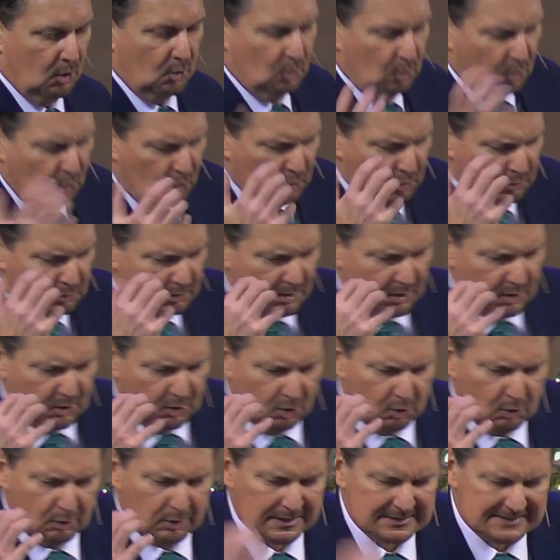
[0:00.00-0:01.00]

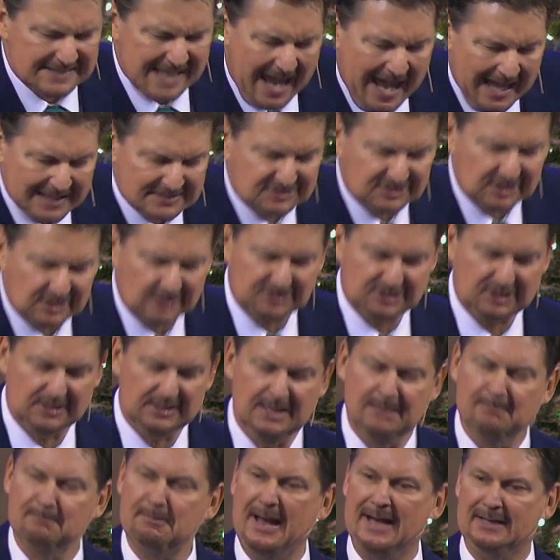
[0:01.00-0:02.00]
Who has had such
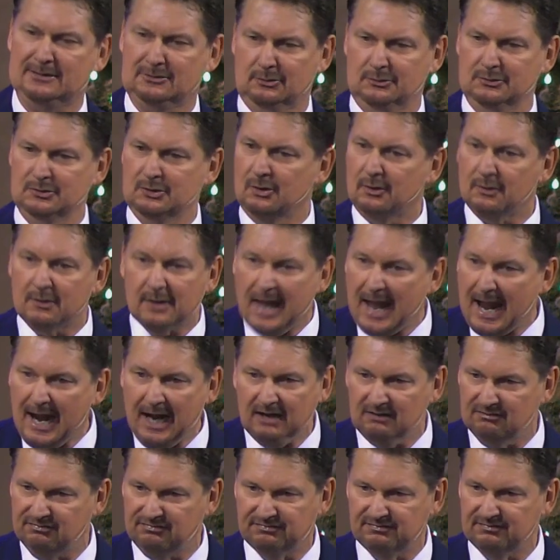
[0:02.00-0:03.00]
an impact on your
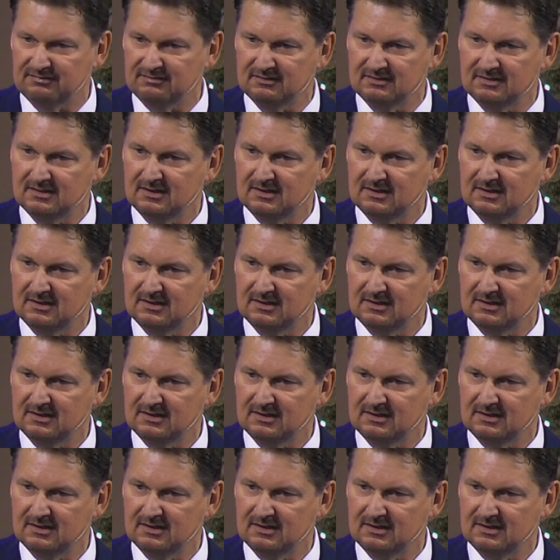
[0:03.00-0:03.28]
life?